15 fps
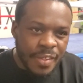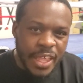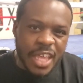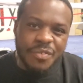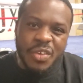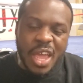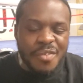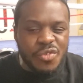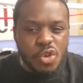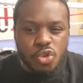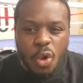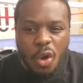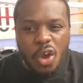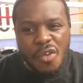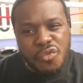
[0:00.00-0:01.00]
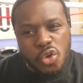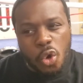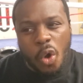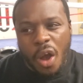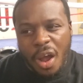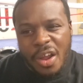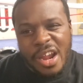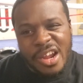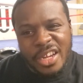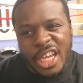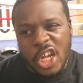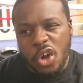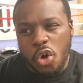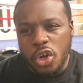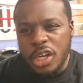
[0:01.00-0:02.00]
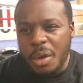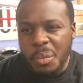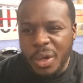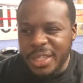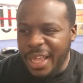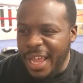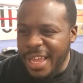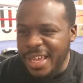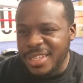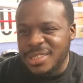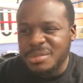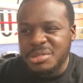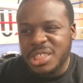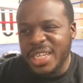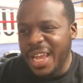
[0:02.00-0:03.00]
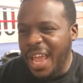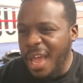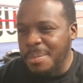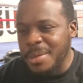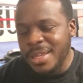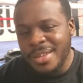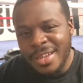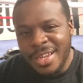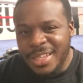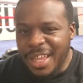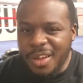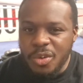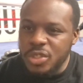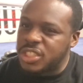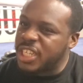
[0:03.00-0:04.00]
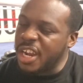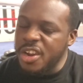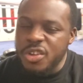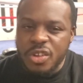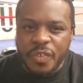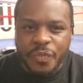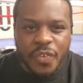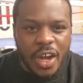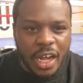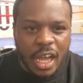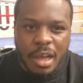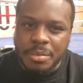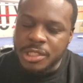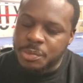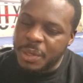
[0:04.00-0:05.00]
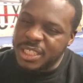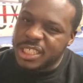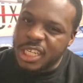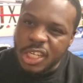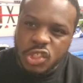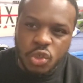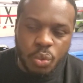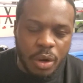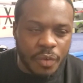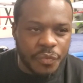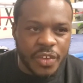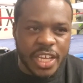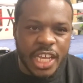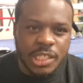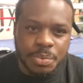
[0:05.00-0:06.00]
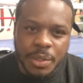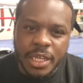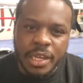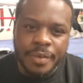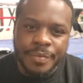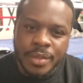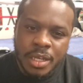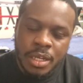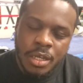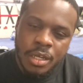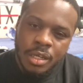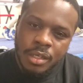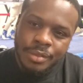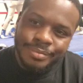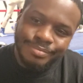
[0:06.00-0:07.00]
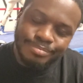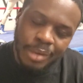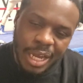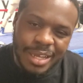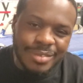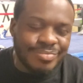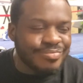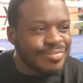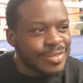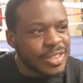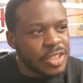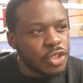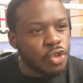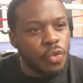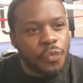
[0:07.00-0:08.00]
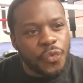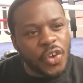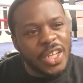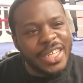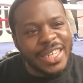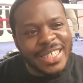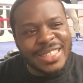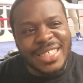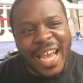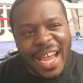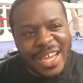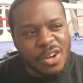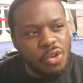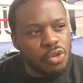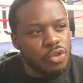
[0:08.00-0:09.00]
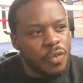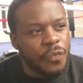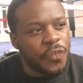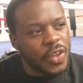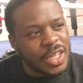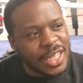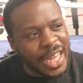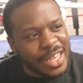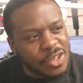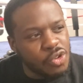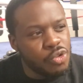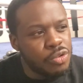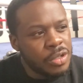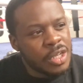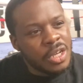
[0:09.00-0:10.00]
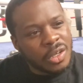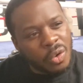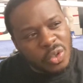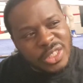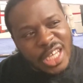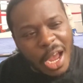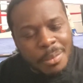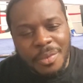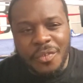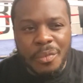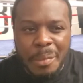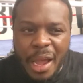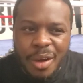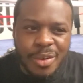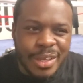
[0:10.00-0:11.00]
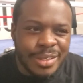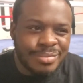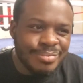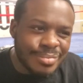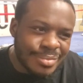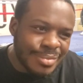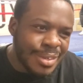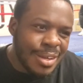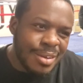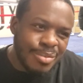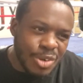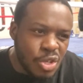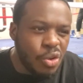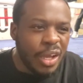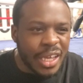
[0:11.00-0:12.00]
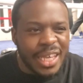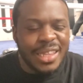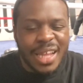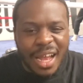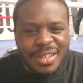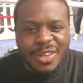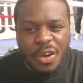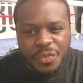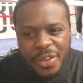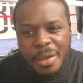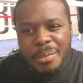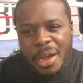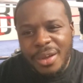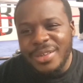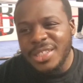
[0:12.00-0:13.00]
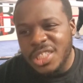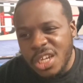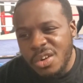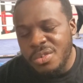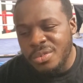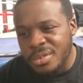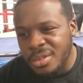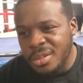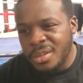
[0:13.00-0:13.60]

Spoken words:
If you go out here and get caught up one night and some shit happen, they gonna tear you the fuck up, especially cause you work for ESPN. But you feeling entitled, you feeling like you on top of a mountain, when you could get knocked off that mountain too.